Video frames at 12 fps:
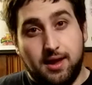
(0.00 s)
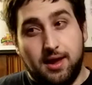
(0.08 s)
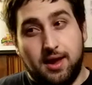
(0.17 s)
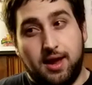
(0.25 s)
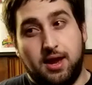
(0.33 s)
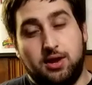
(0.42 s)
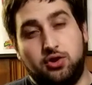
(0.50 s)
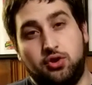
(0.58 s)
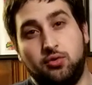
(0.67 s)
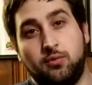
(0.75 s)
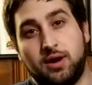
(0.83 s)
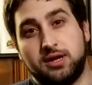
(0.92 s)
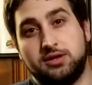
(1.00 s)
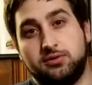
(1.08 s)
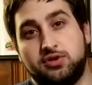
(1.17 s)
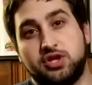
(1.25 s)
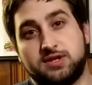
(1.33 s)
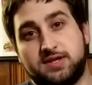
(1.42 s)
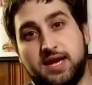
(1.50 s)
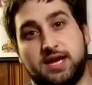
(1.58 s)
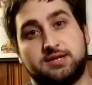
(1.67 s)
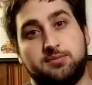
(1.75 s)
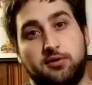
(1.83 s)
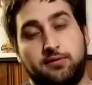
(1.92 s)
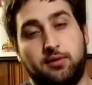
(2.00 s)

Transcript: and you want to do just the expo